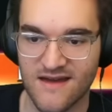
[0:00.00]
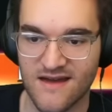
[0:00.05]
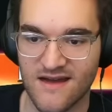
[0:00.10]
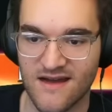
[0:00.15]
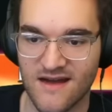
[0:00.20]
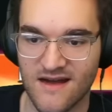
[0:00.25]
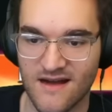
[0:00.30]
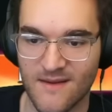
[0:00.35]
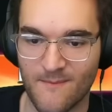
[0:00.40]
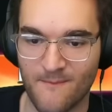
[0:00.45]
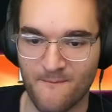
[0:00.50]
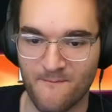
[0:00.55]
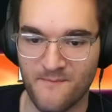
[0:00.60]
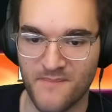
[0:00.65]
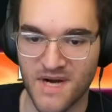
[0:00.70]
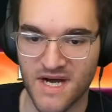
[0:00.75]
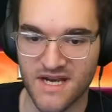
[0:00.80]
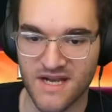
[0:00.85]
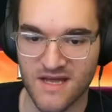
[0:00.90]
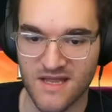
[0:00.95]

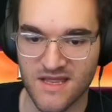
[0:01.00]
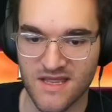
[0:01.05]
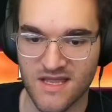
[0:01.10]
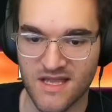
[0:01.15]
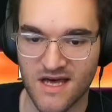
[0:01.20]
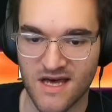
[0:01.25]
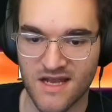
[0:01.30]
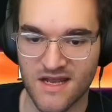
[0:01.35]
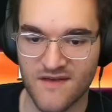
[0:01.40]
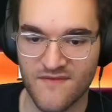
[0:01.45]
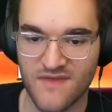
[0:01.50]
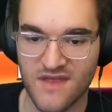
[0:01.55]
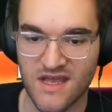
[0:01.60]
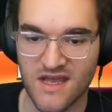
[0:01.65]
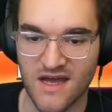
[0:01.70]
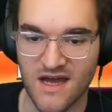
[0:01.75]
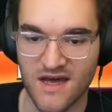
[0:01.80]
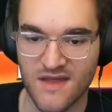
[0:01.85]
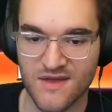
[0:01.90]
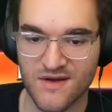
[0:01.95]
But a lot of
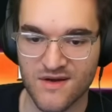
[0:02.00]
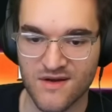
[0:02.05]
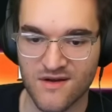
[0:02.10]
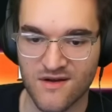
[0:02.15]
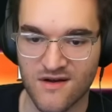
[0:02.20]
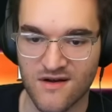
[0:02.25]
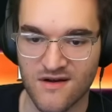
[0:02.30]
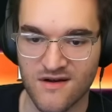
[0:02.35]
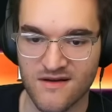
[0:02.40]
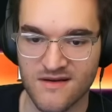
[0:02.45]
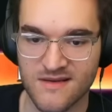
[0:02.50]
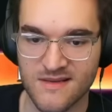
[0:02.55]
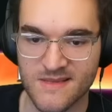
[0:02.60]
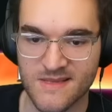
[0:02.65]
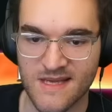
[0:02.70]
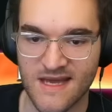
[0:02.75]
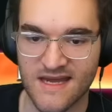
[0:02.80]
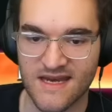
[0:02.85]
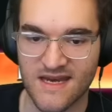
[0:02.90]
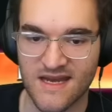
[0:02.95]
the other
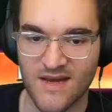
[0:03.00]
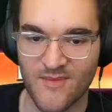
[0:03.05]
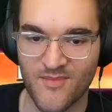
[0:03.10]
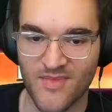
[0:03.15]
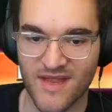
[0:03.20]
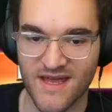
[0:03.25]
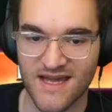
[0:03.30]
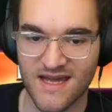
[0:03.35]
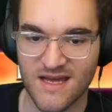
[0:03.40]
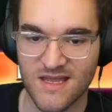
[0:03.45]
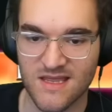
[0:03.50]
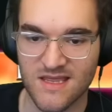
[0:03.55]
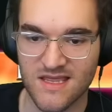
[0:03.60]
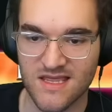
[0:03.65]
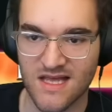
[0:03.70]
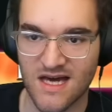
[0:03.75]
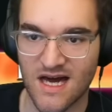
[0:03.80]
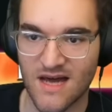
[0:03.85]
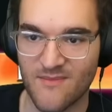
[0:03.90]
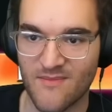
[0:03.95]
cards ended up playing a
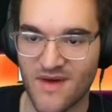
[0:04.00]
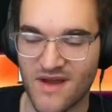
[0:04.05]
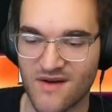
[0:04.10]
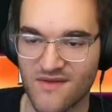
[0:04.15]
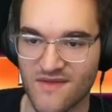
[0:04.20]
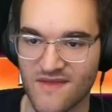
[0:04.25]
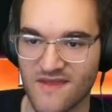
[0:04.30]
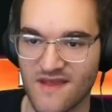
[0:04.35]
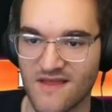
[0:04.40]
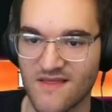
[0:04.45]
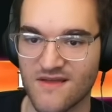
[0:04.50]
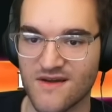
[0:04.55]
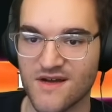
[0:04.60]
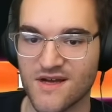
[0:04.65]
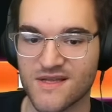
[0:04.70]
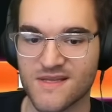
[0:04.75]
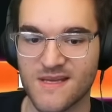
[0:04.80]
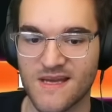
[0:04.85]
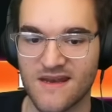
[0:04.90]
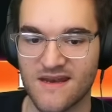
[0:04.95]
lot better than they
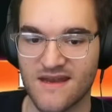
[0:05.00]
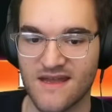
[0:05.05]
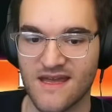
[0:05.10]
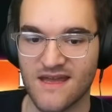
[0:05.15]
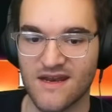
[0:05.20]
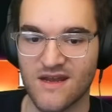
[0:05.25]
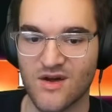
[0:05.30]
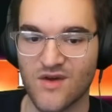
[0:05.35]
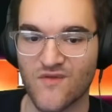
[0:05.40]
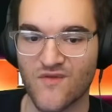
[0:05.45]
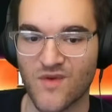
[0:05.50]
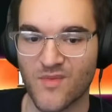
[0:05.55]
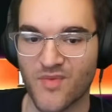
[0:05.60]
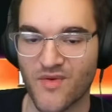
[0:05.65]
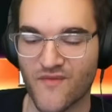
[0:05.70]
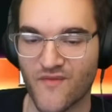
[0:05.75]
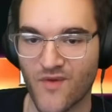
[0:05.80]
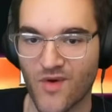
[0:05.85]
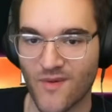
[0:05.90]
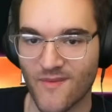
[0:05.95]
looked and
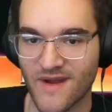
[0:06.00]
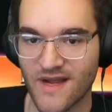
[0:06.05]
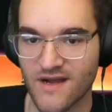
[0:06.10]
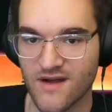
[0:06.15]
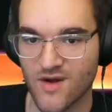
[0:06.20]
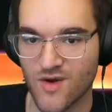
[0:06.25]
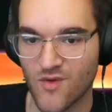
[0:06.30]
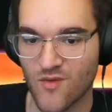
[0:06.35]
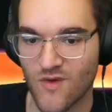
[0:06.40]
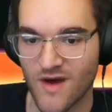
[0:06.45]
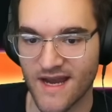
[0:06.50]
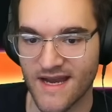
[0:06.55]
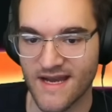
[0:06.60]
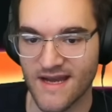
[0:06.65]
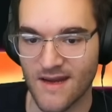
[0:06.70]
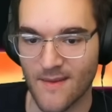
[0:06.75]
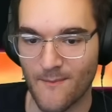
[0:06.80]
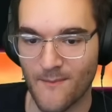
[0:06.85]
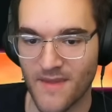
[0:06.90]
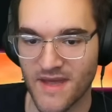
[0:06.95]
overperforming quite
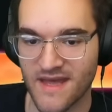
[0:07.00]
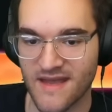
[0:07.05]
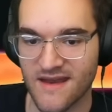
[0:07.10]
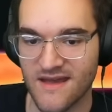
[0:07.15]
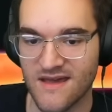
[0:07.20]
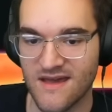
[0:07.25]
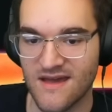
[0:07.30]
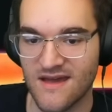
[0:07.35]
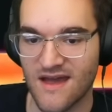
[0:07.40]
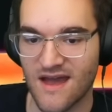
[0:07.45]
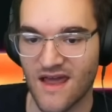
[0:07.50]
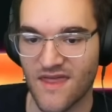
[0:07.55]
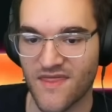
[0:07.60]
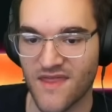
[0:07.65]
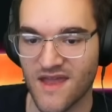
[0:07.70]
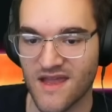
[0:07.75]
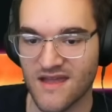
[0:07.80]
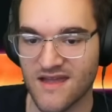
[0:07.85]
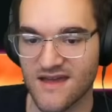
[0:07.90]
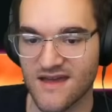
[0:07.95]
a bit. I
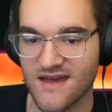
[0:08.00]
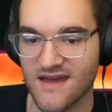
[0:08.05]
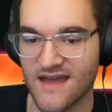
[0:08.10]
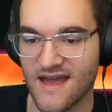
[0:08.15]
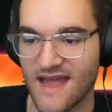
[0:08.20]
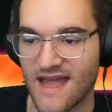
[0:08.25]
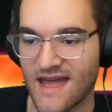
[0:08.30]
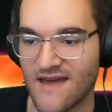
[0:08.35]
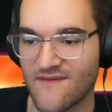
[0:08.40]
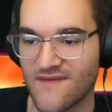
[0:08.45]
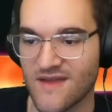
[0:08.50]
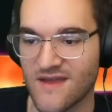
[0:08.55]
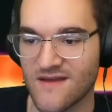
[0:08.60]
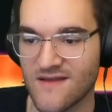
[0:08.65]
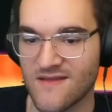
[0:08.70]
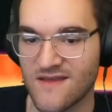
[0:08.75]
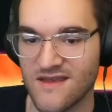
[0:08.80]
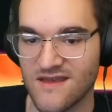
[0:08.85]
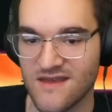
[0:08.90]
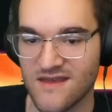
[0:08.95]
think
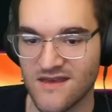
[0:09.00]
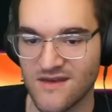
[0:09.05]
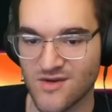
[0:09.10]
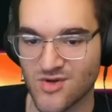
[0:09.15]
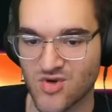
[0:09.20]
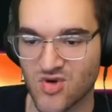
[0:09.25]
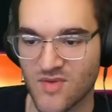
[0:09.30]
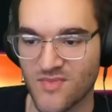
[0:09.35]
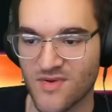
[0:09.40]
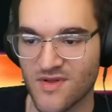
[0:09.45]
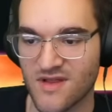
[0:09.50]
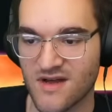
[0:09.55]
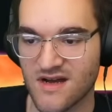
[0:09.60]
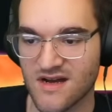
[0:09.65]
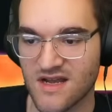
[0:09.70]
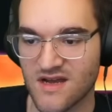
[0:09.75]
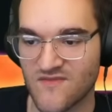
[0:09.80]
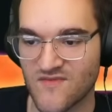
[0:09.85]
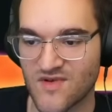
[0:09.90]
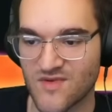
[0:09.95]
having the triple
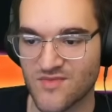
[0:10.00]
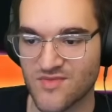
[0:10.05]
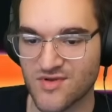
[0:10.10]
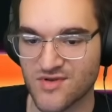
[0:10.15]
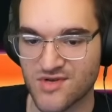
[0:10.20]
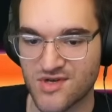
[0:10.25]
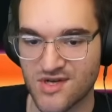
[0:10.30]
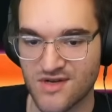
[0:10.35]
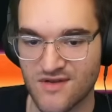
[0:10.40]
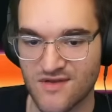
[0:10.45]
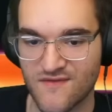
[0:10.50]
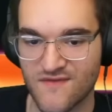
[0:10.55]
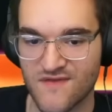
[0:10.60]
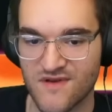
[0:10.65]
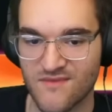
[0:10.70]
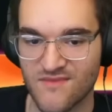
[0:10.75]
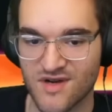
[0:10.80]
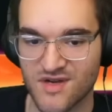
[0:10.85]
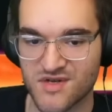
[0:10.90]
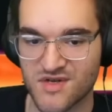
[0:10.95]
Uncomfortable Chill for
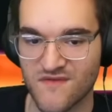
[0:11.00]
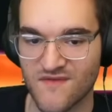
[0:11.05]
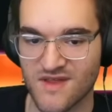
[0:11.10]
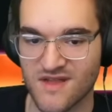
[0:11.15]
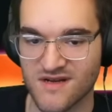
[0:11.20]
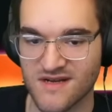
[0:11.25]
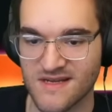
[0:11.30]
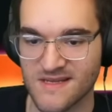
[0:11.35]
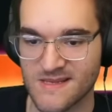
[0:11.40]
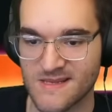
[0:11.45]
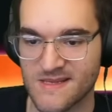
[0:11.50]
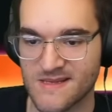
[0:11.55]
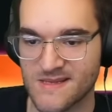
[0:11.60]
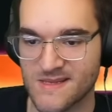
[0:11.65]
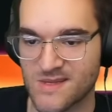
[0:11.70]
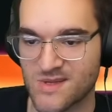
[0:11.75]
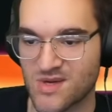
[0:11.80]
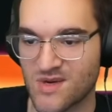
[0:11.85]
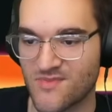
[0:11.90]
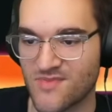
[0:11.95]
a bunch of other
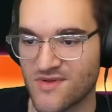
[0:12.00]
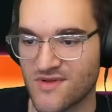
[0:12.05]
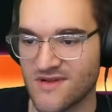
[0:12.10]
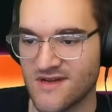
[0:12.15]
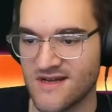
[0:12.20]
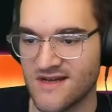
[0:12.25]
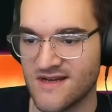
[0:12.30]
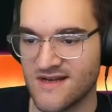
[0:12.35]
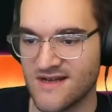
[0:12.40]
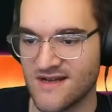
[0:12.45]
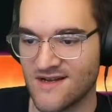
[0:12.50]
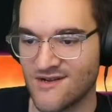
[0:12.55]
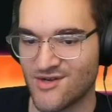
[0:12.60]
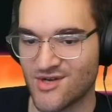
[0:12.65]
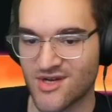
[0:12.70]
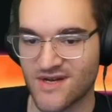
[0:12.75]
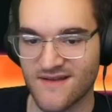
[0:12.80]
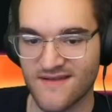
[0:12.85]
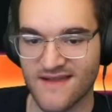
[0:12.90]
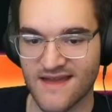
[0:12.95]
instances, triple
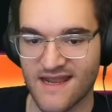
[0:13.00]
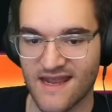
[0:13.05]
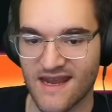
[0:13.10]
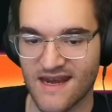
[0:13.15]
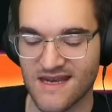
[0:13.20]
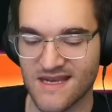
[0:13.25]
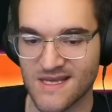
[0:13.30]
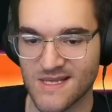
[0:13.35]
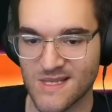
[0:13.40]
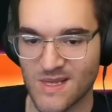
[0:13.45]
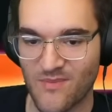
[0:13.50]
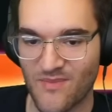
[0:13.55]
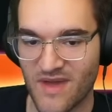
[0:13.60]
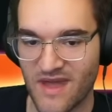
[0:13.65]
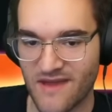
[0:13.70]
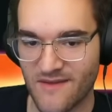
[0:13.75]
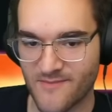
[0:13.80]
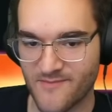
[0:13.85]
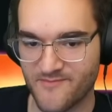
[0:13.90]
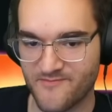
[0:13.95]
Chill and
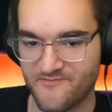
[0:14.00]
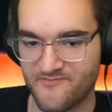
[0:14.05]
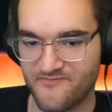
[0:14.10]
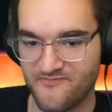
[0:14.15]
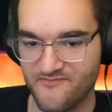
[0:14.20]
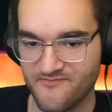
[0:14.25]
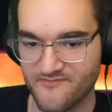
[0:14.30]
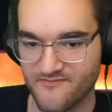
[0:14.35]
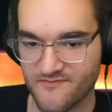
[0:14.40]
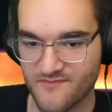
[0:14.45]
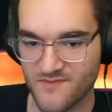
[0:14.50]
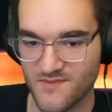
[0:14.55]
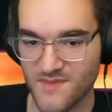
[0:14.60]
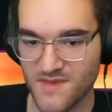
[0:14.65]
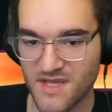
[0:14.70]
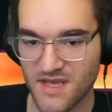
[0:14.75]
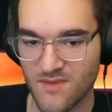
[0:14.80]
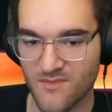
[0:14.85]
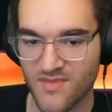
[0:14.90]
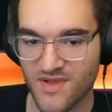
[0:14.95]
Anticipate,
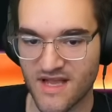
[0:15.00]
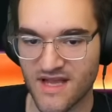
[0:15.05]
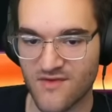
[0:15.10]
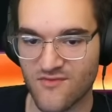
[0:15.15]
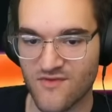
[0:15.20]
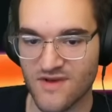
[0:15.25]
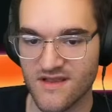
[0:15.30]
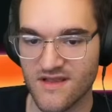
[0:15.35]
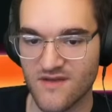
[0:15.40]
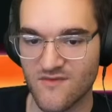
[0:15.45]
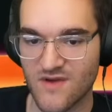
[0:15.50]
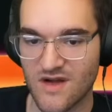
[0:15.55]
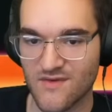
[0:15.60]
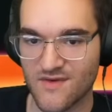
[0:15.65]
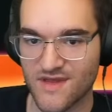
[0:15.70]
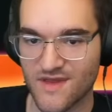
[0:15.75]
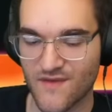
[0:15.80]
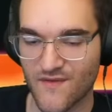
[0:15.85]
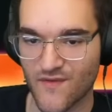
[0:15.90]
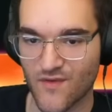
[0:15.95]
played really well
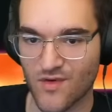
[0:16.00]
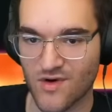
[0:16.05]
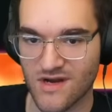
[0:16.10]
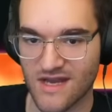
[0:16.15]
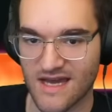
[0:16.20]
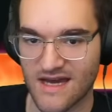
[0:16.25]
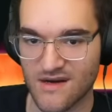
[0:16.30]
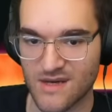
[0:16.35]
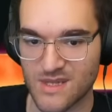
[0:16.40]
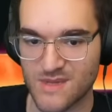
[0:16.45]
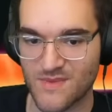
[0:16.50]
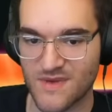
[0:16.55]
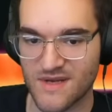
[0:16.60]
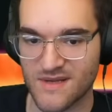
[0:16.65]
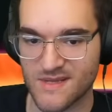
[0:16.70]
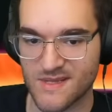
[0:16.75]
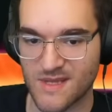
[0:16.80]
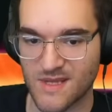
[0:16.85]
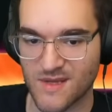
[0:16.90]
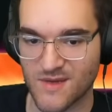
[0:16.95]
with the 4
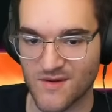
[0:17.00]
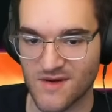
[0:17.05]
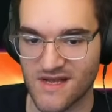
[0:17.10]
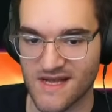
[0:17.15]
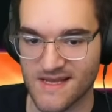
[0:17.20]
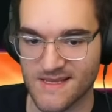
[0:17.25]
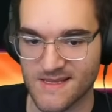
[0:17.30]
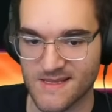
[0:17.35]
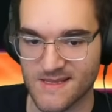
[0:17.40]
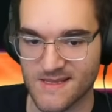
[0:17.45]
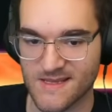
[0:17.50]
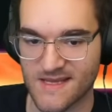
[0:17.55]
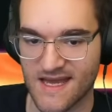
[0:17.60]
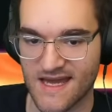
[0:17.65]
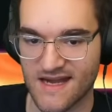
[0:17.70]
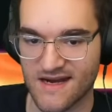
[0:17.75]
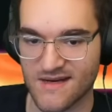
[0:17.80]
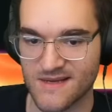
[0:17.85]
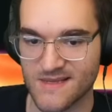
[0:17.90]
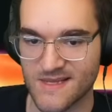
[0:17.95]
counterspells, the 3 Essence
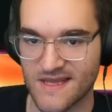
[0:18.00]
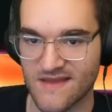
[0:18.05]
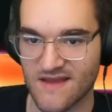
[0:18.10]
Scatters, and the